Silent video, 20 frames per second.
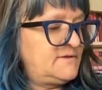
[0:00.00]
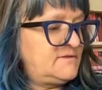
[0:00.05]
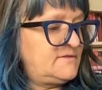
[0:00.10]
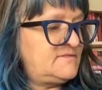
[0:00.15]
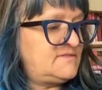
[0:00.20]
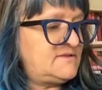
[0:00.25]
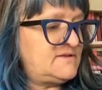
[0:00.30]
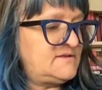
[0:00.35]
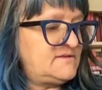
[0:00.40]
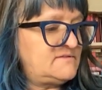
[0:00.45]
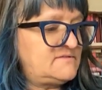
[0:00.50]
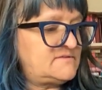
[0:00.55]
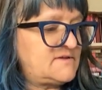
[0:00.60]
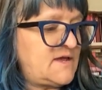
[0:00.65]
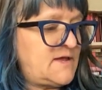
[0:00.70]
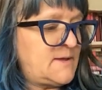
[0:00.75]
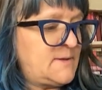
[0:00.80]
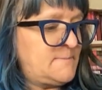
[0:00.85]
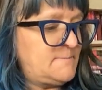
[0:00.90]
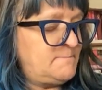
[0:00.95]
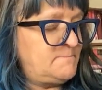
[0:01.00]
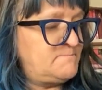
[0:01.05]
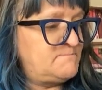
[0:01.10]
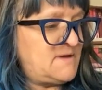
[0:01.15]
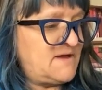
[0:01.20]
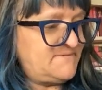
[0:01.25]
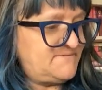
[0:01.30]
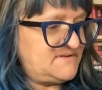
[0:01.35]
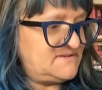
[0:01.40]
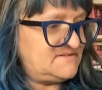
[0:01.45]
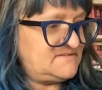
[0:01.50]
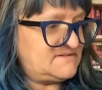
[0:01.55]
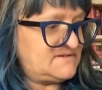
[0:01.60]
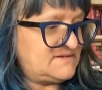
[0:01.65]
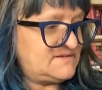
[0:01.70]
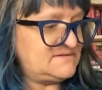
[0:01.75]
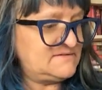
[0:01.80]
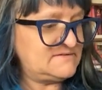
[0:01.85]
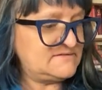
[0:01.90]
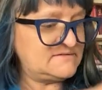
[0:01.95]
these muffin
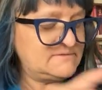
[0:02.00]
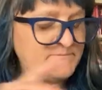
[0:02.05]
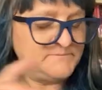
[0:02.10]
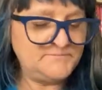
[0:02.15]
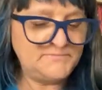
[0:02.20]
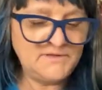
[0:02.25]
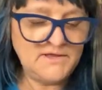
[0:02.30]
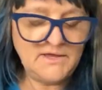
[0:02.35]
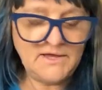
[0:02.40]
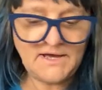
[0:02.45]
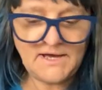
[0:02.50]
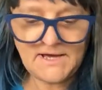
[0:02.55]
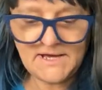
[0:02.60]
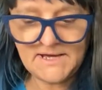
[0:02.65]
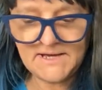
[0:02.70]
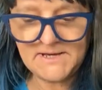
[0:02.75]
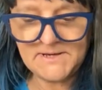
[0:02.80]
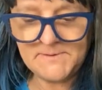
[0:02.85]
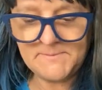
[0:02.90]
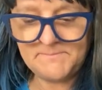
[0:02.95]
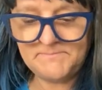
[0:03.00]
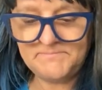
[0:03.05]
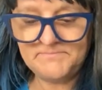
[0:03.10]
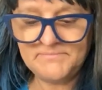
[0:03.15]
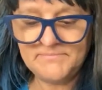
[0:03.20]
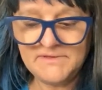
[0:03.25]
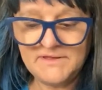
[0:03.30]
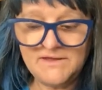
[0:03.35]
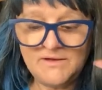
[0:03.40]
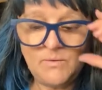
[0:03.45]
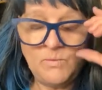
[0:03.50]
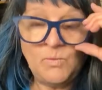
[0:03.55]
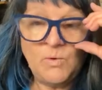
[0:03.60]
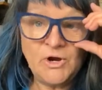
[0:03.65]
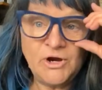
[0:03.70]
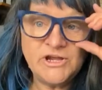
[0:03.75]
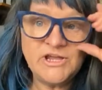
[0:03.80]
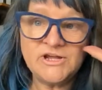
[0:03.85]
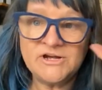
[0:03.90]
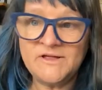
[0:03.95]
tins,
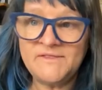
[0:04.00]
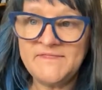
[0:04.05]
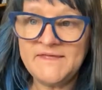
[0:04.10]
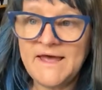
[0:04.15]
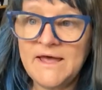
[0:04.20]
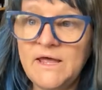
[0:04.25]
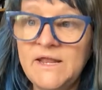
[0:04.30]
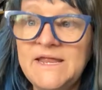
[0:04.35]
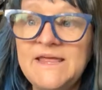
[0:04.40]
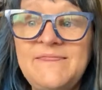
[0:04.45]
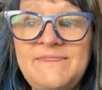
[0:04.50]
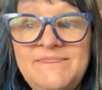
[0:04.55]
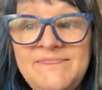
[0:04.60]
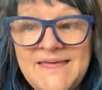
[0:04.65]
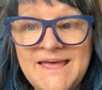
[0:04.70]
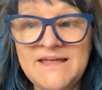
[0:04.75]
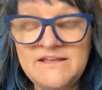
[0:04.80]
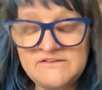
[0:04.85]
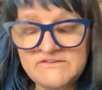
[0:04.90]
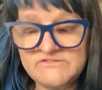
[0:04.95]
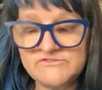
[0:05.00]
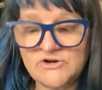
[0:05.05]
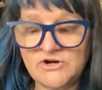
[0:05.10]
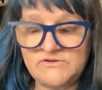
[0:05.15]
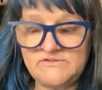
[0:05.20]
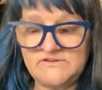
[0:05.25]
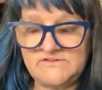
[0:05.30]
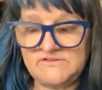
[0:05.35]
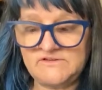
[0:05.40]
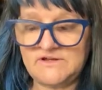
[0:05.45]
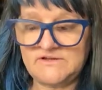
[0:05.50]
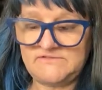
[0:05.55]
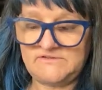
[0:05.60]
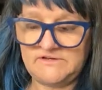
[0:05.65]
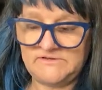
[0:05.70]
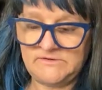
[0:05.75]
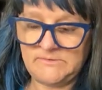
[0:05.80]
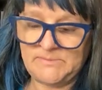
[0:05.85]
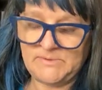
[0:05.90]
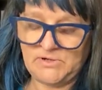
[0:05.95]
working on that, and then start
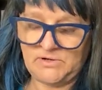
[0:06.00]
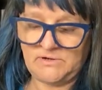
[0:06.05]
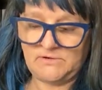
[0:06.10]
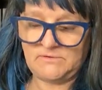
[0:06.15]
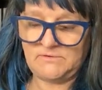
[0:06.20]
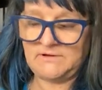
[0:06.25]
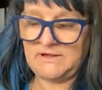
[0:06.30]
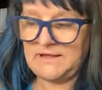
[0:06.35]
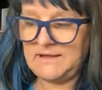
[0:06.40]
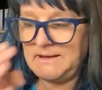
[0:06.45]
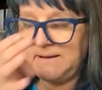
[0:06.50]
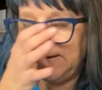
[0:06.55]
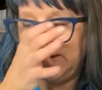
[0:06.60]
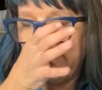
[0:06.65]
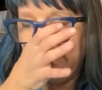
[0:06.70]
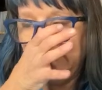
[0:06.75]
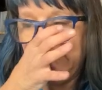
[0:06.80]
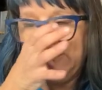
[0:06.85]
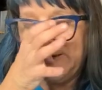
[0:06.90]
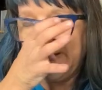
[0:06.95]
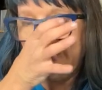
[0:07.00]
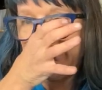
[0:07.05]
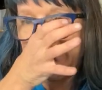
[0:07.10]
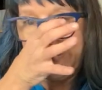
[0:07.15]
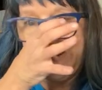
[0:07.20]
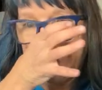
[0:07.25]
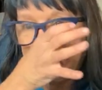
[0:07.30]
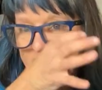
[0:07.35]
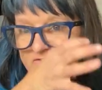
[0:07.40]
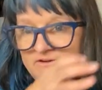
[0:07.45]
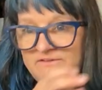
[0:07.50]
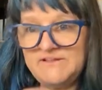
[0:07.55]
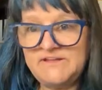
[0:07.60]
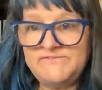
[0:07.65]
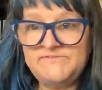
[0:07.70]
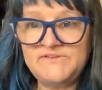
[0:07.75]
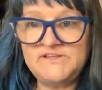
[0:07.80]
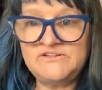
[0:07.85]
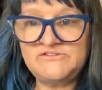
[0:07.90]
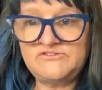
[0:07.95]
discussing the book, okay? After they
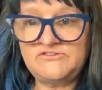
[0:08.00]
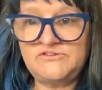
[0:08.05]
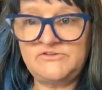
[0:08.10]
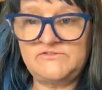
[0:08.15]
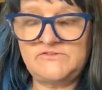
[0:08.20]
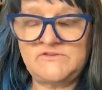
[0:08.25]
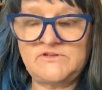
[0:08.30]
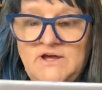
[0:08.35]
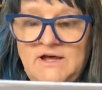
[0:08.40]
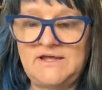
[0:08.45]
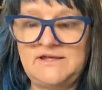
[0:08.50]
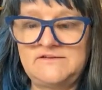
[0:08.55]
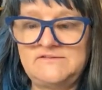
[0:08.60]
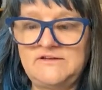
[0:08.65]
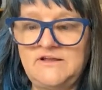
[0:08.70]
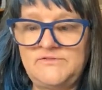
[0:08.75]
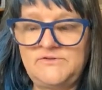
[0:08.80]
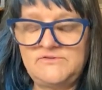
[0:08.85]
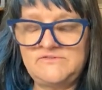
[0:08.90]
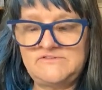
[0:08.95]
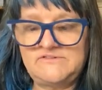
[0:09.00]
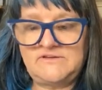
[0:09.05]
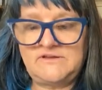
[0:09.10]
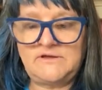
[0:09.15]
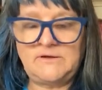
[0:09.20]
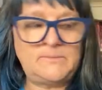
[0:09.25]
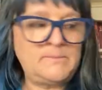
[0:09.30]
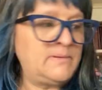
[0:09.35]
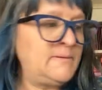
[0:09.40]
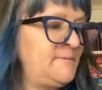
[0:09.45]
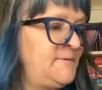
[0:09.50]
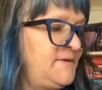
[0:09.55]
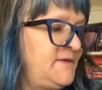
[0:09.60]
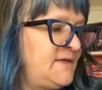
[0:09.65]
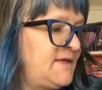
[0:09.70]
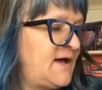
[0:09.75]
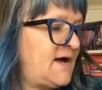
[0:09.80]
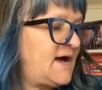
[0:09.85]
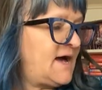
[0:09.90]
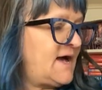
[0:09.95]
finish their sky, another tip,
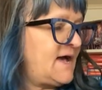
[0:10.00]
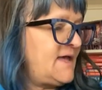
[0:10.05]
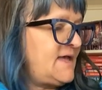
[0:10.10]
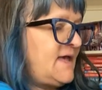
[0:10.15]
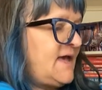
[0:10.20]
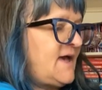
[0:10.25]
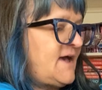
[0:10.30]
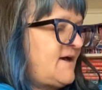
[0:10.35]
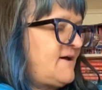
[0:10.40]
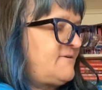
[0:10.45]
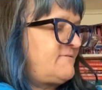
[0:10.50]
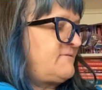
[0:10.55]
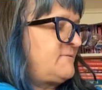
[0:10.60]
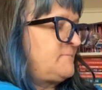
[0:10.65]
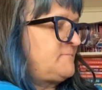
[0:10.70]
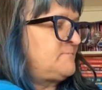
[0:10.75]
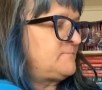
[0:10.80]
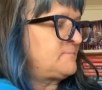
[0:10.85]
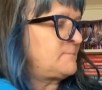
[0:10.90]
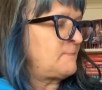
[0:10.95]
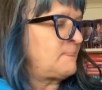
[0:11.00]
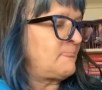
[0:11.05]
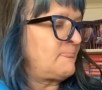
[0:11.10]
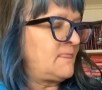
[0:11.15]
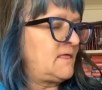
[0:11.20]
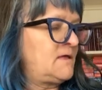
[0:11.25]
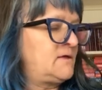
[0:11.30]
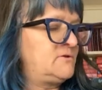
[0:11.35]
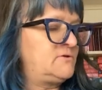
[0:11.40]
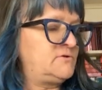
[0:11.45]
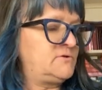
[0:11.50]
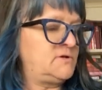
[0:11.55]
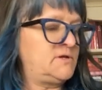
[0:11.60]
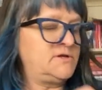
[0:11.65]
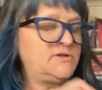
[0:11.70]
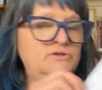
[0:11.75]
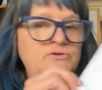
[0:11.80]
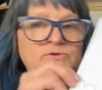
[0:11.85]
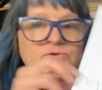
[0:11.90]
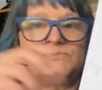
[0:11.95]
I
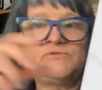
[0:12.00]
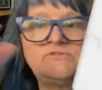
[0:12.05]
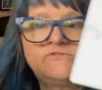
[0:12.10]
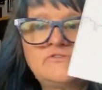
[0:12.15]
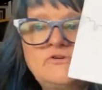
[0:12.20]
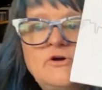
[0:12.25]
have used